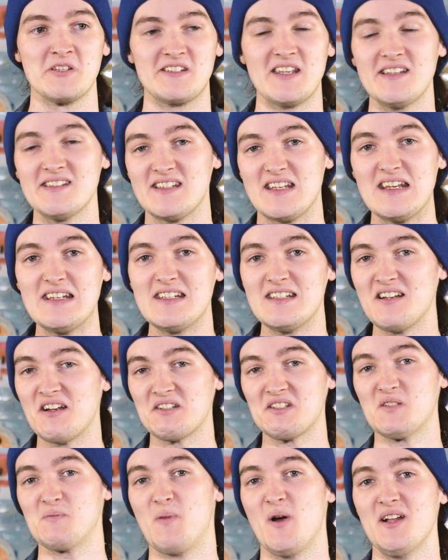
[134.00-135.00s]
since he did
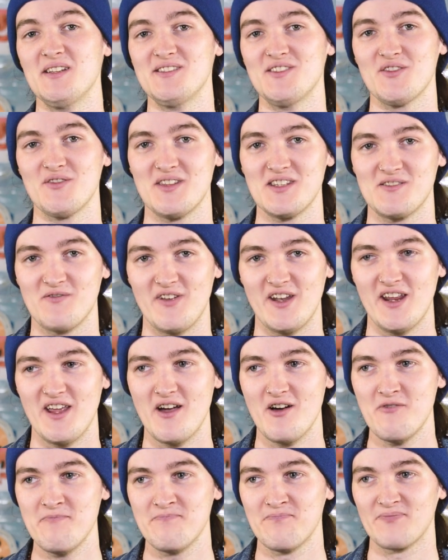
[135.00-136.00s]
not sponsor this
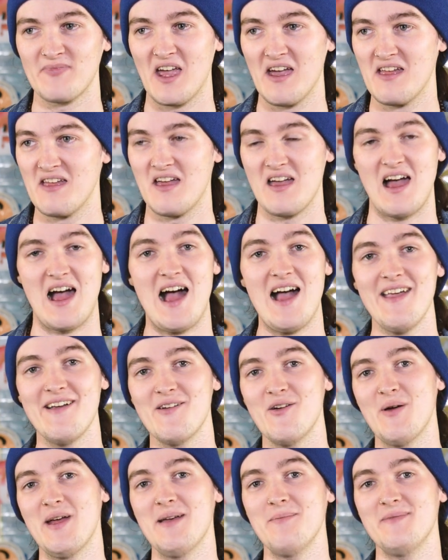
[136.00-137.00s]
video, I
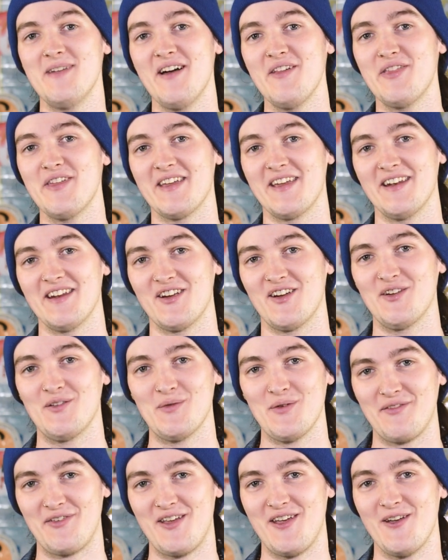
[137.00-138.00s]
owe him nothing in a good
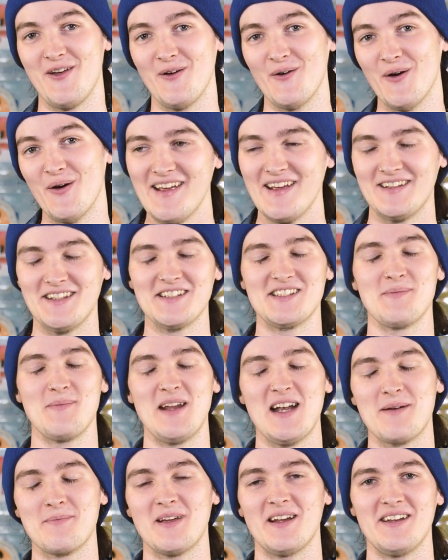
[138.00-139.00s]
review. It doesn't
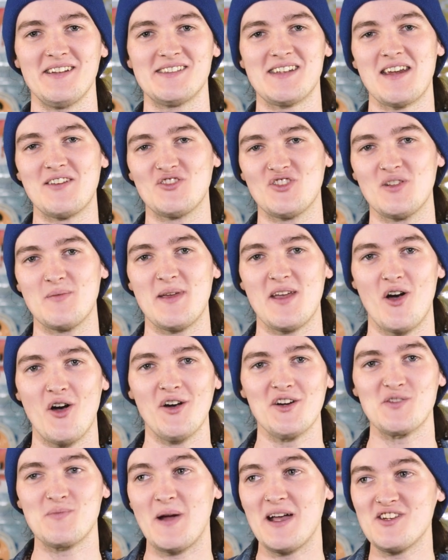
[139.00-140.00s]
mean I'm gonna intentionally be
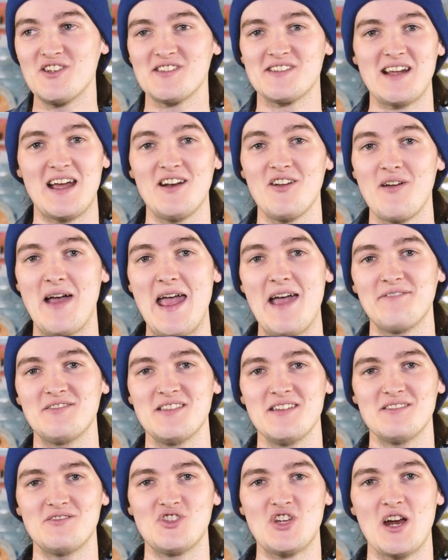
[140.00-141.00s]
harsh, but I just, I don't have
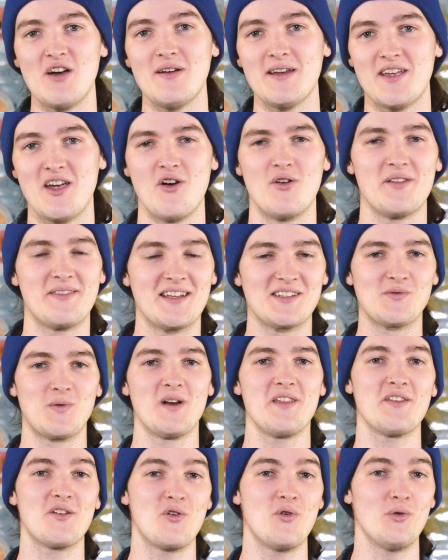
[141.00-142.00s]
to cherry code it. That's one
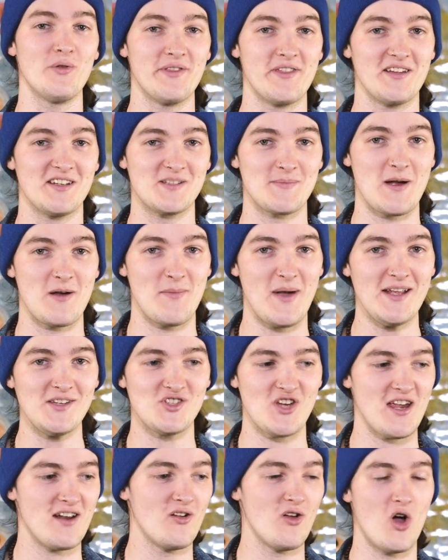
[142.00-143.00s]
of the cool things about my
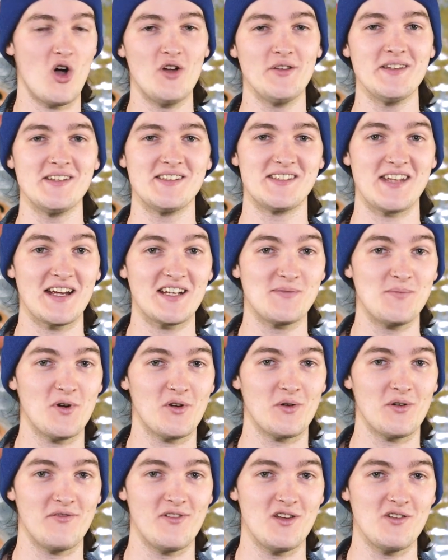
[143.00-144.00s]
channel. All these
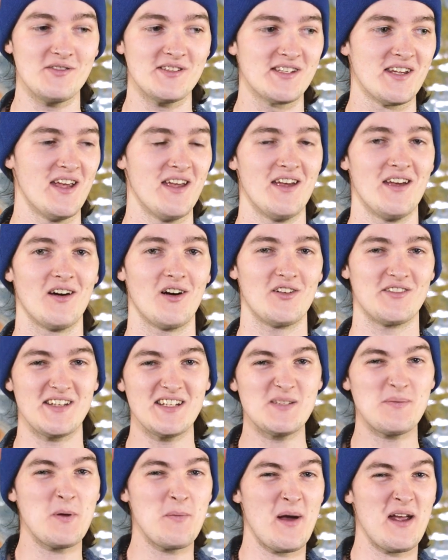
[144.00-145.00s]
textbook reviews are
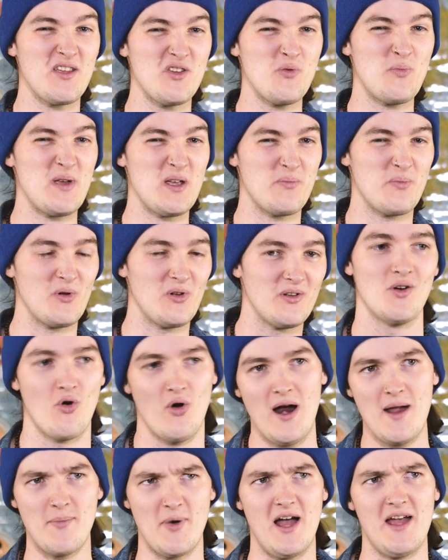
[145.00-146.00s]
sent to me by you people,
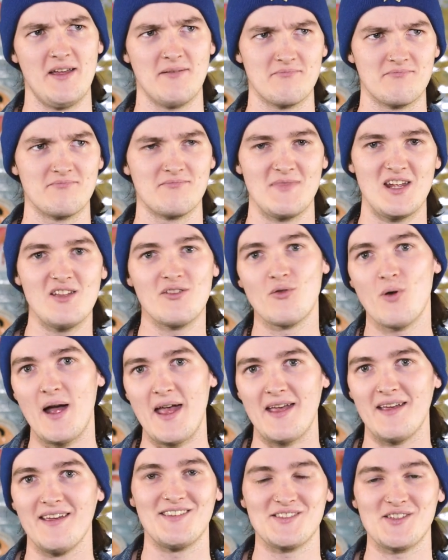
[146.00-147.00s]
or I buy them. Either
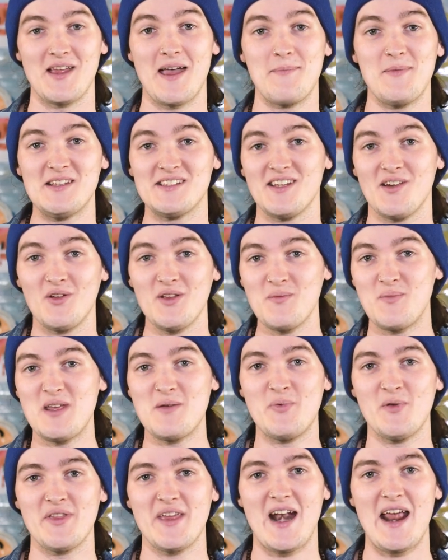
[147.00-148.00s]
way. So that means the only
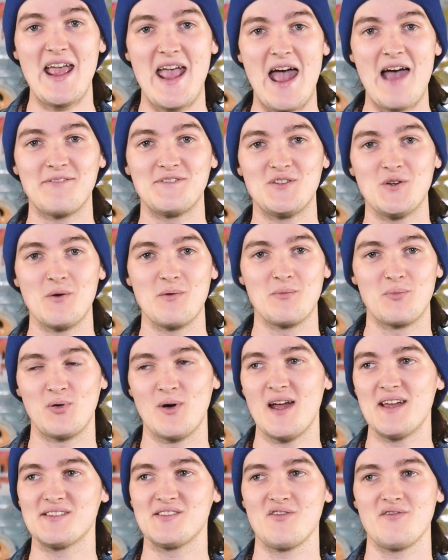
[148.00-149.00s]
people that I have to
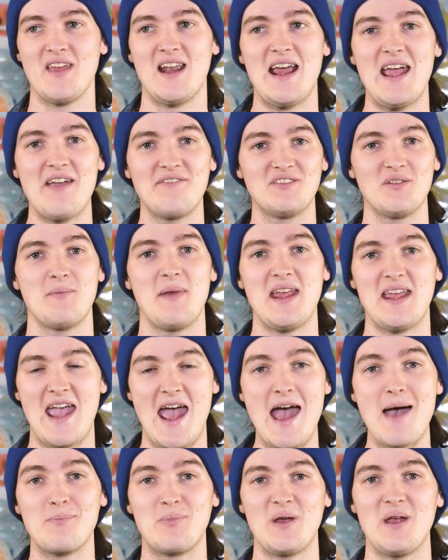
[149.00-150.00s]
impress or that I have to make
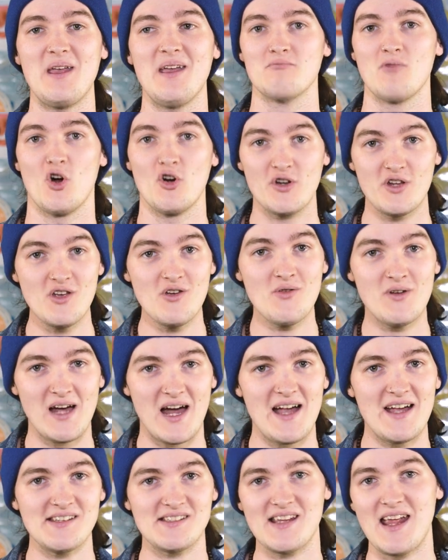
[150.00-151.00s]
happy are you
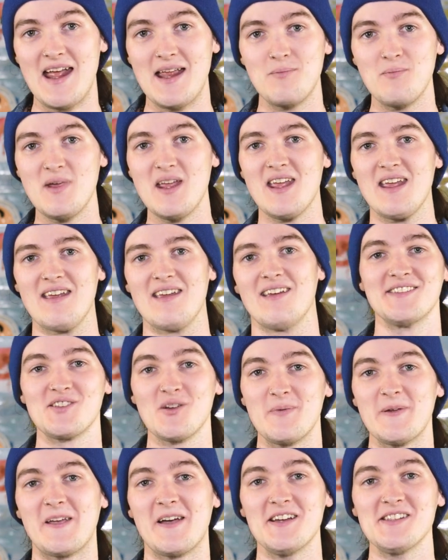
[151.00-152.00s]
guys and me. So
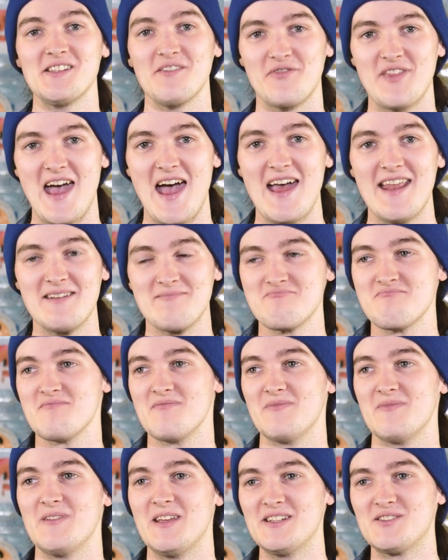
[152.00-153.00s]
because of that,
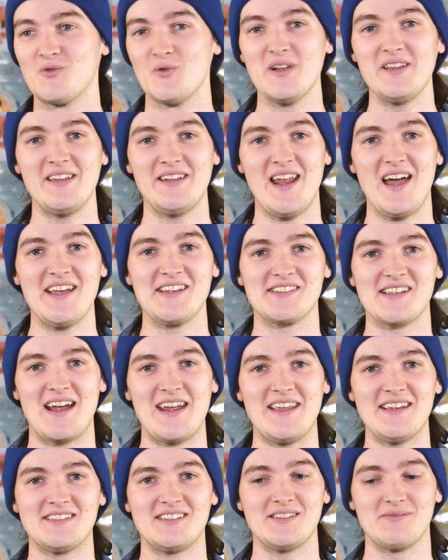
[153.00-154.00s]
it's really nice. I
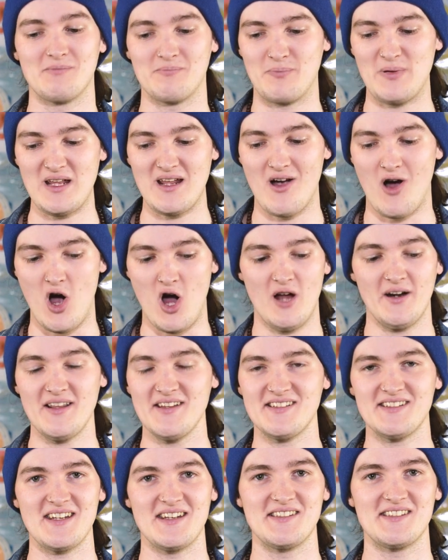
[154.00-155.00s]
get to be
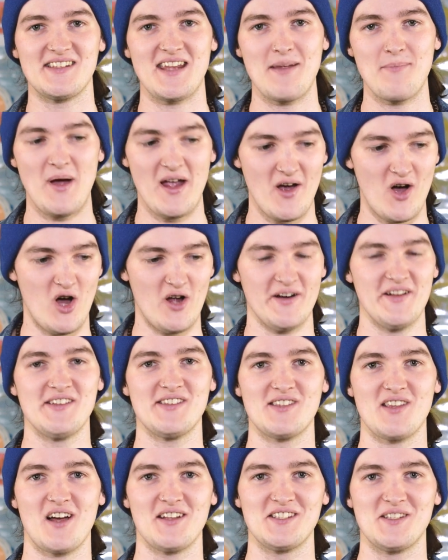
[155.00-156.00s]
honest and say my
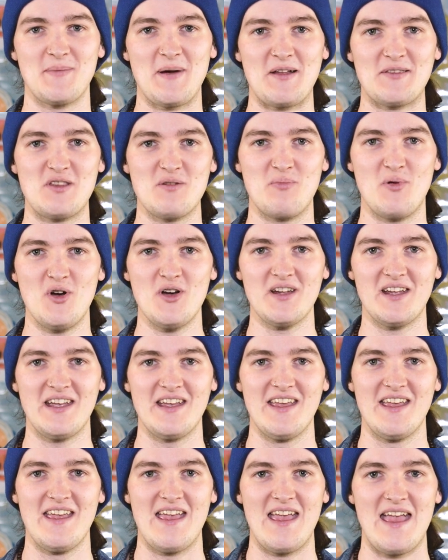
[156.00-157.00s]
honest thoughts about the book.
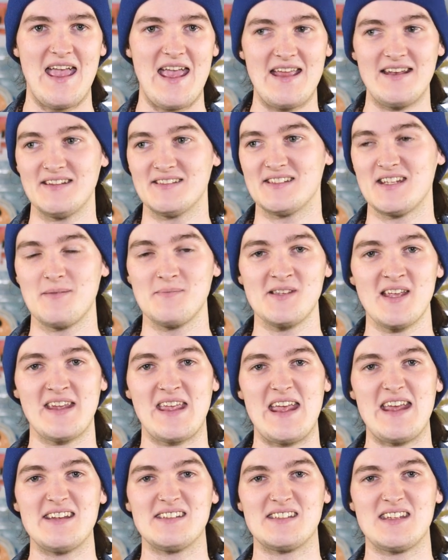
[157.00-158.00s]
And it seems
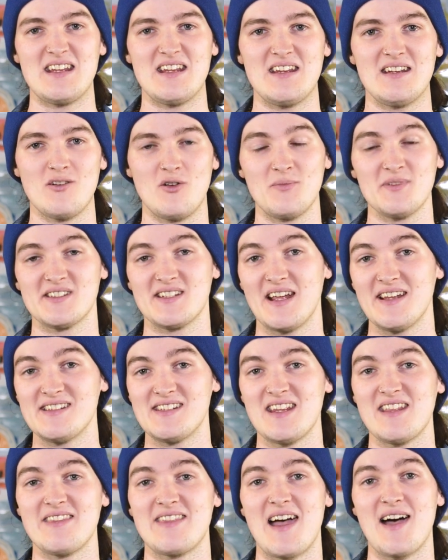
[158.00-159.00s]
like eighteen, almost
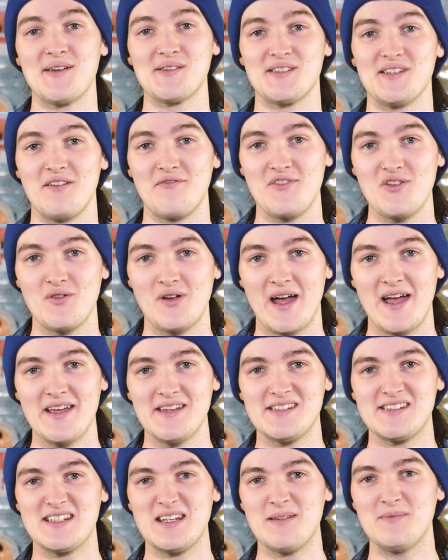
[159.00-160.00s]
nineteen thousand of you
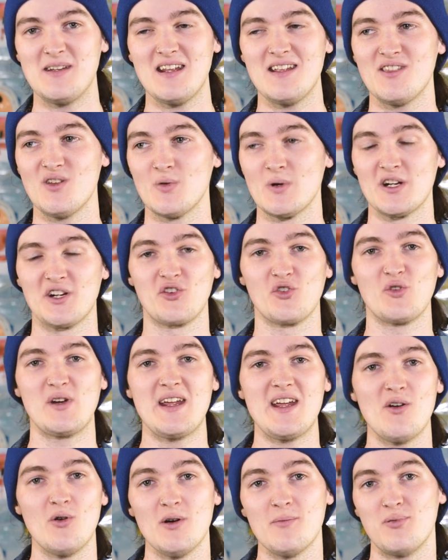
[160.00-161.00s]
guys seem to either
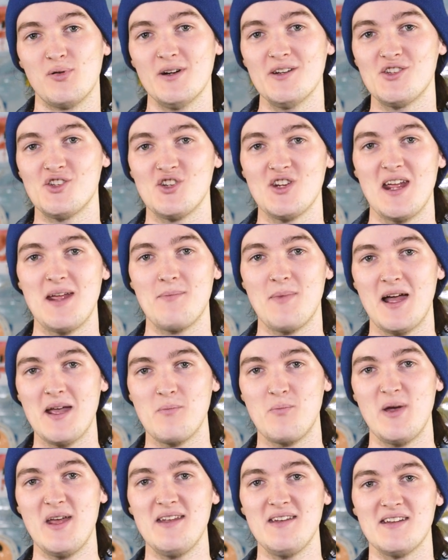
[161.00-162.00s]
agree or appreciate my
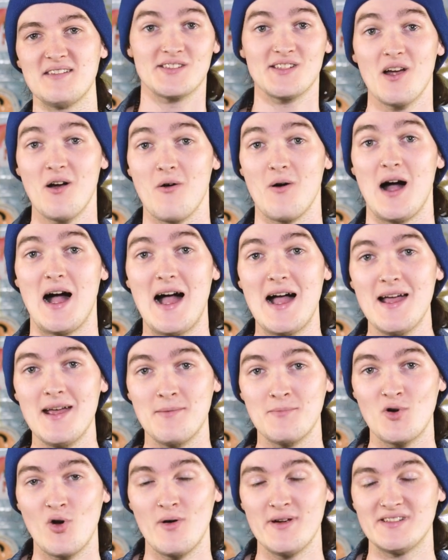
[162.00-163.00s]
opinion. So I
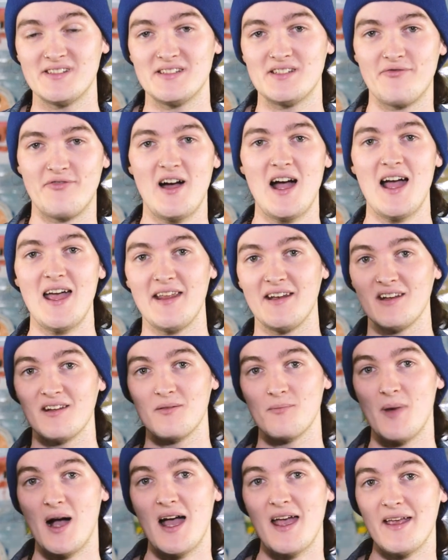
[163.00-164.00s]
am going to divide
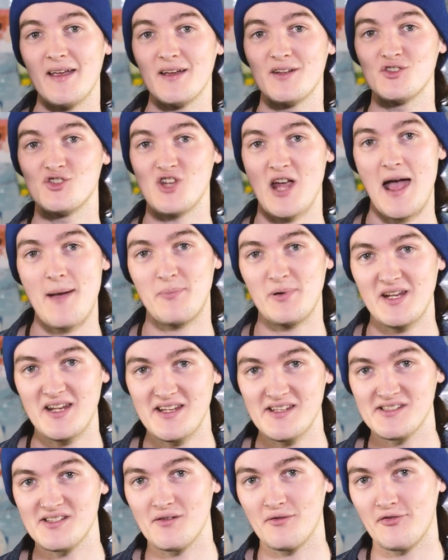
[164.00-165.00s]
my
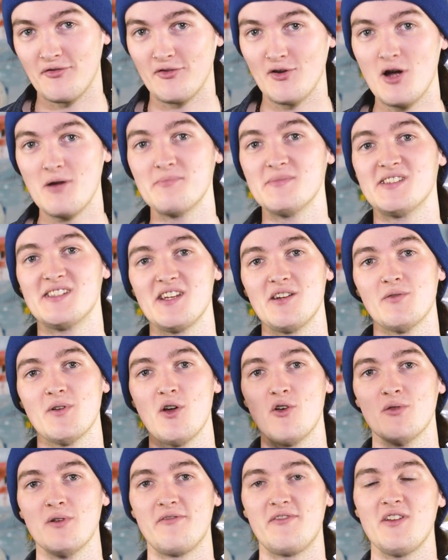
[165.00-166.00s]
Japanese from
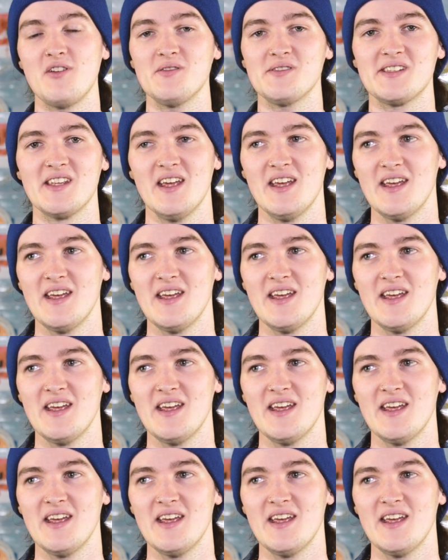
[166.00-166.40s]
Zero reviews